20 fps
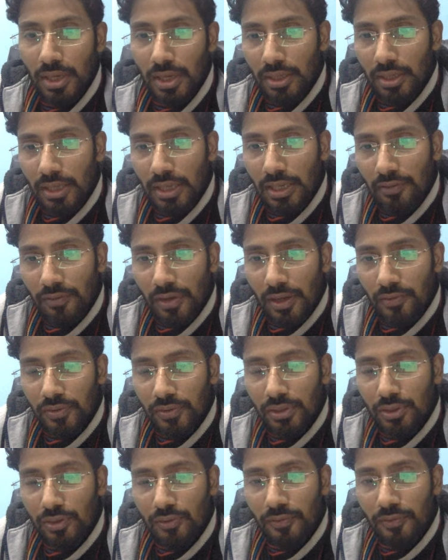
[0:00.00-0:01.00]
then if I were
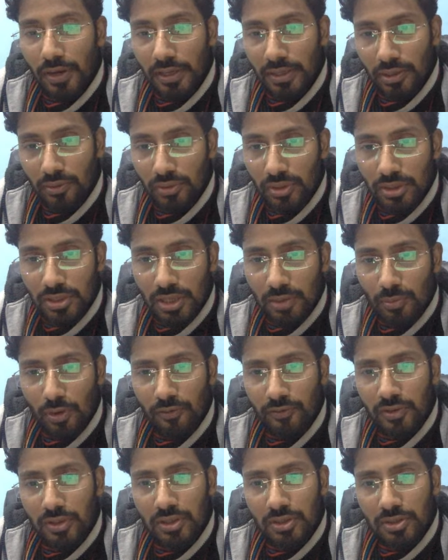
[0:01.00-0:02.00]
to find out the sum of
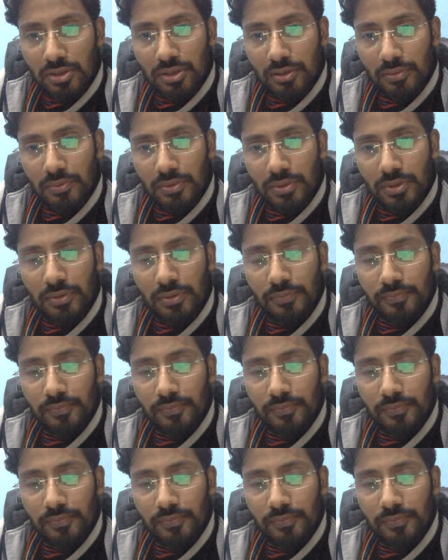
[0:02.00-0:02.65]
these terms,